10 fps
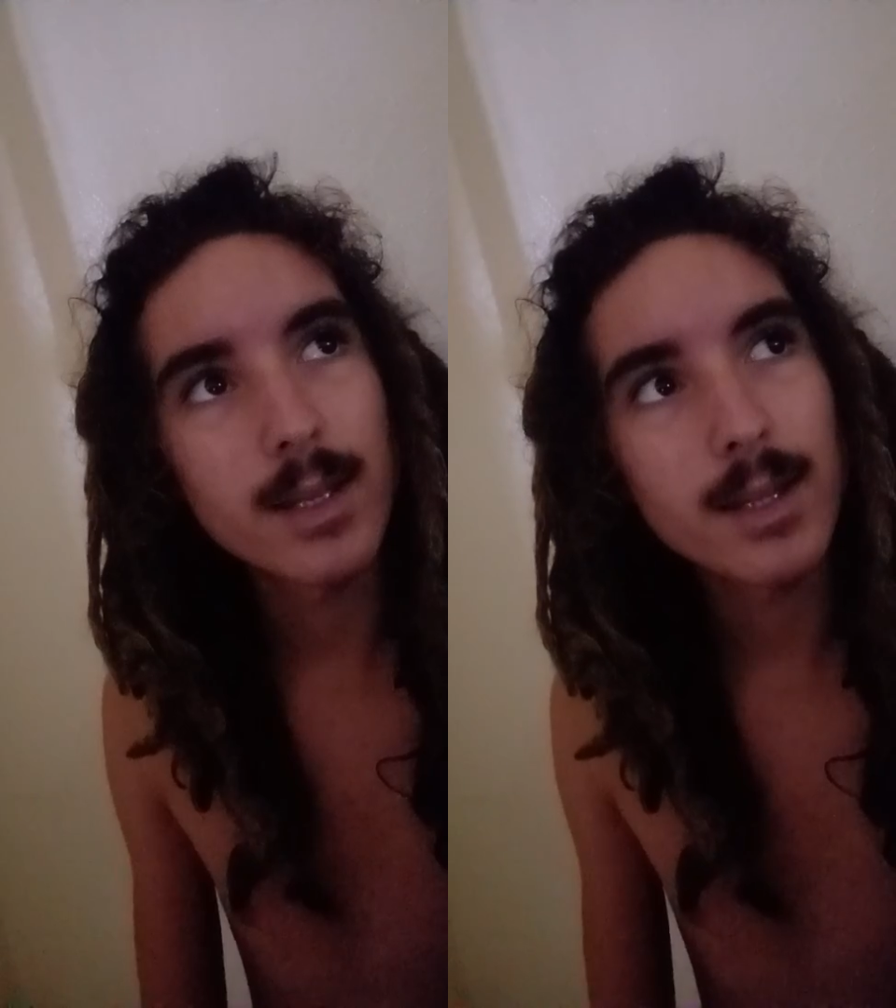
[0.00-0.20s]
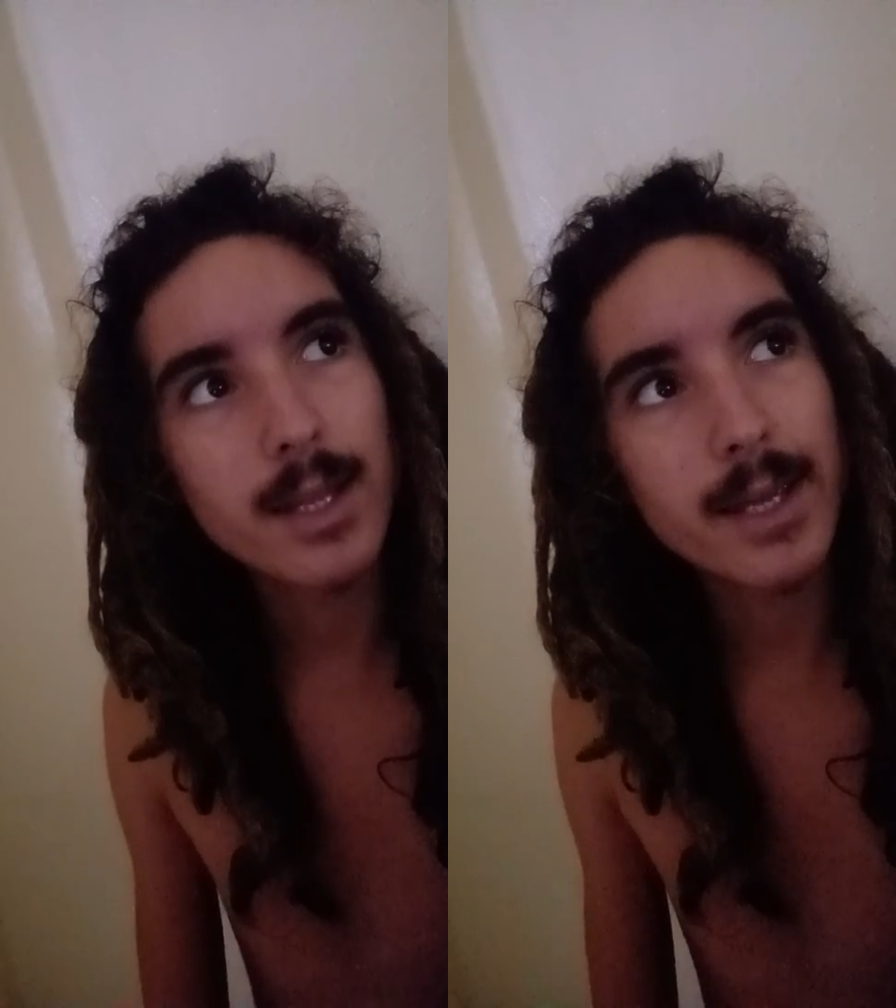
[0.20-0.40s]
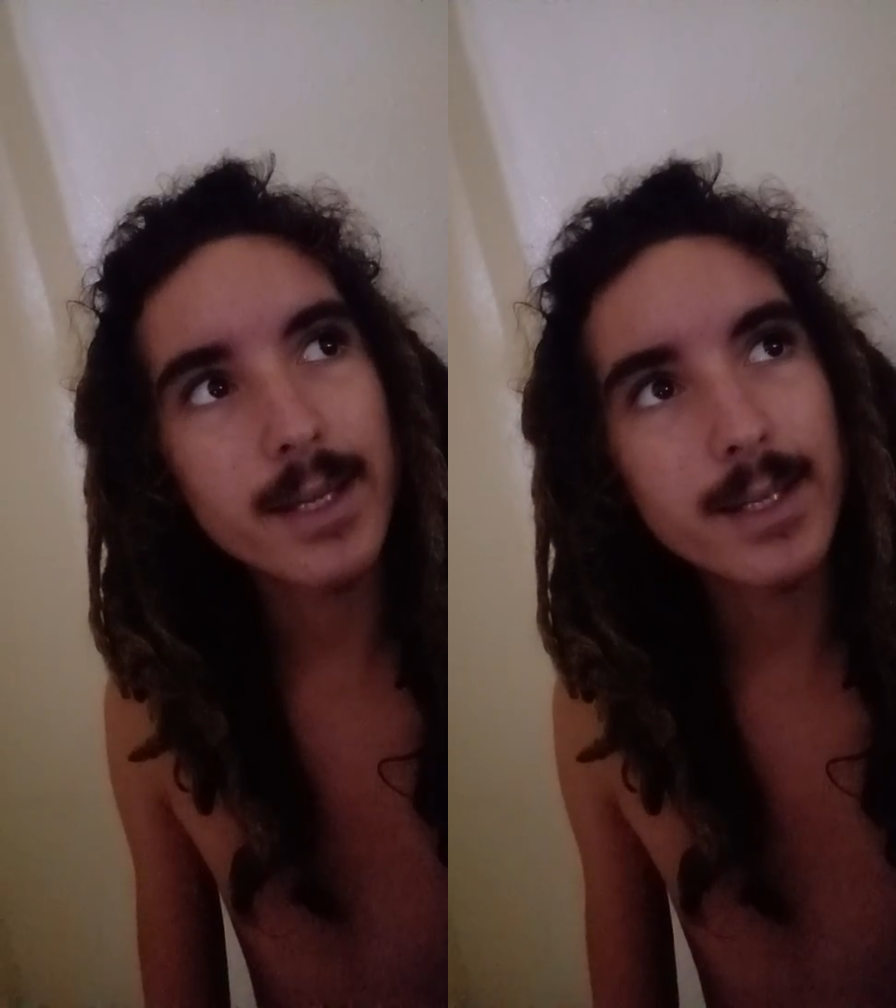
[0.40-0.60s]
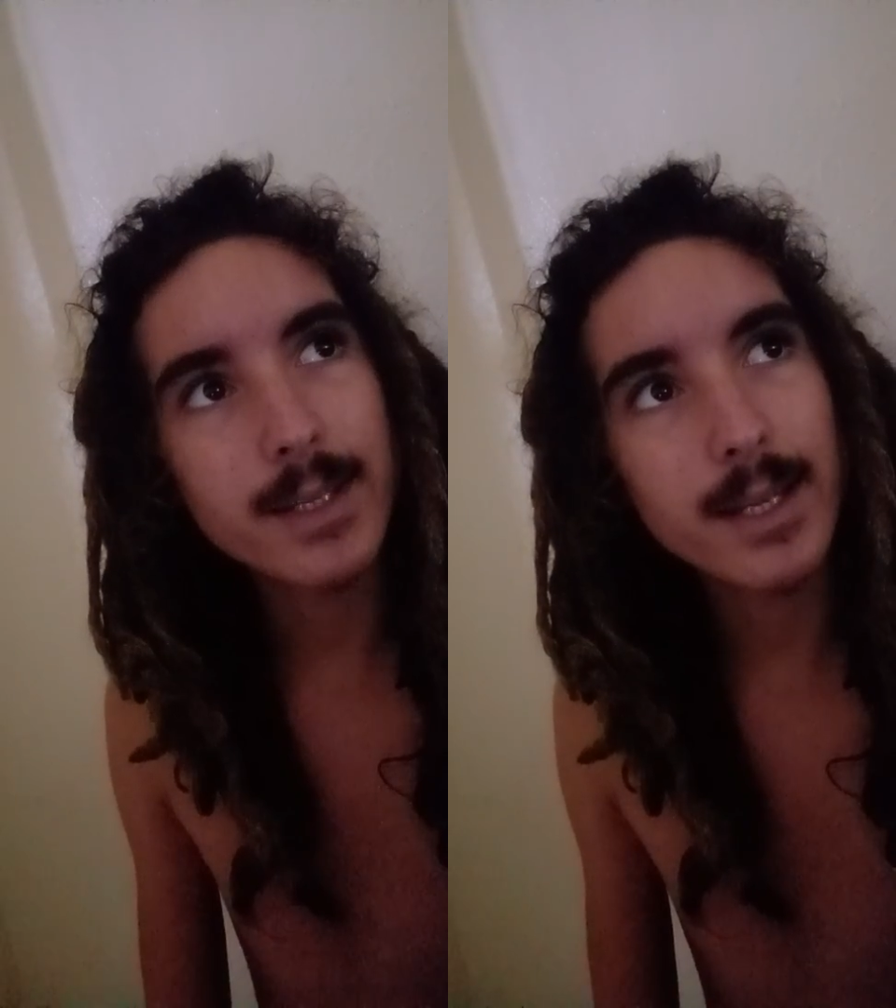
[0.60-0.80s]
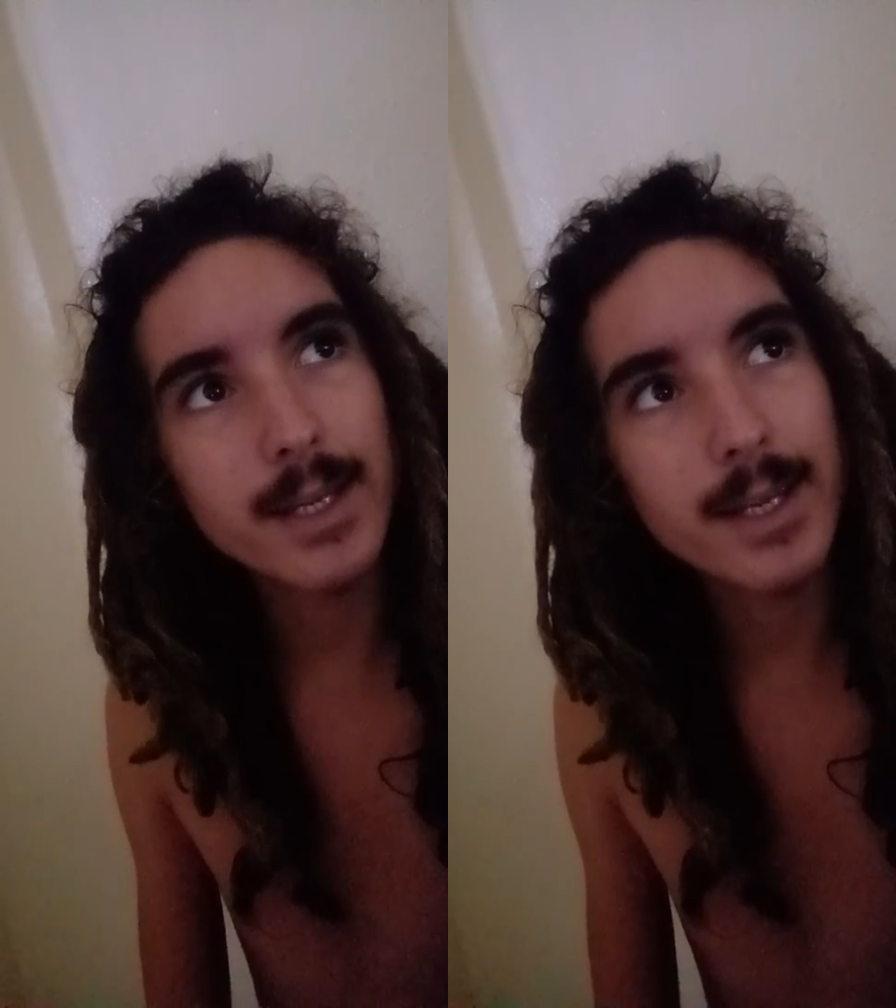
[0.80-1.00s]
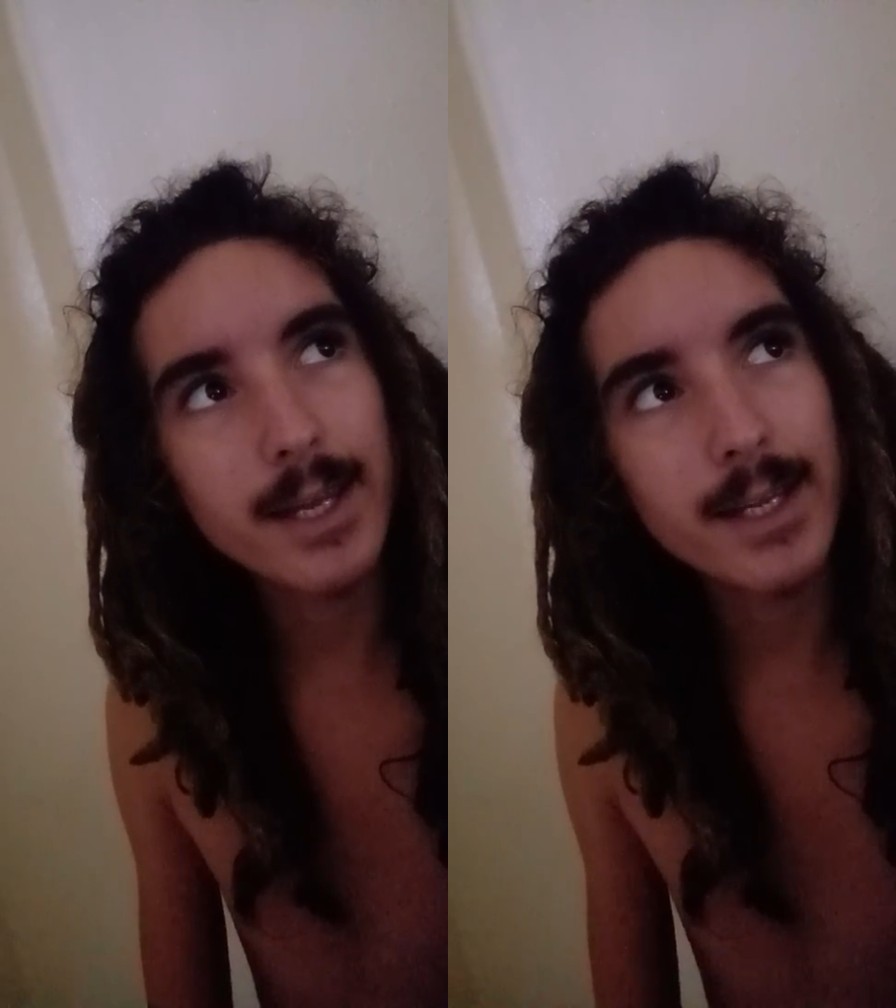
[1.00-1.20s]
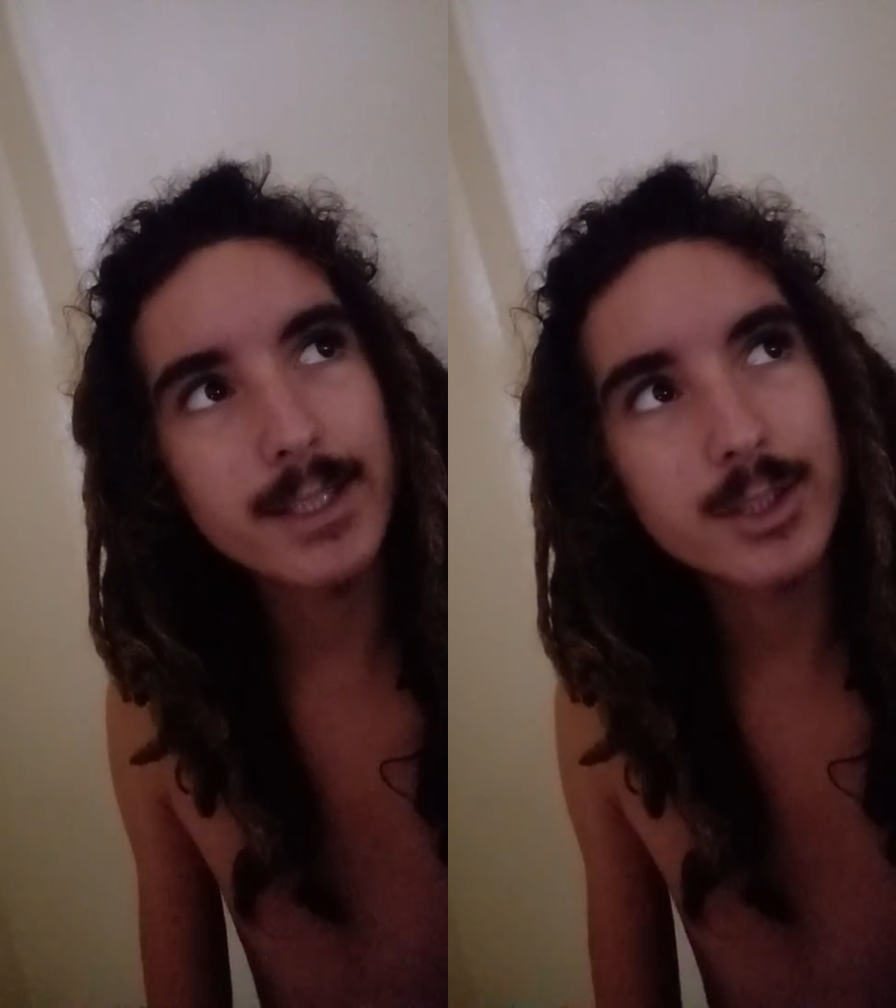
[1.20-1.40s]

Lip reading: like a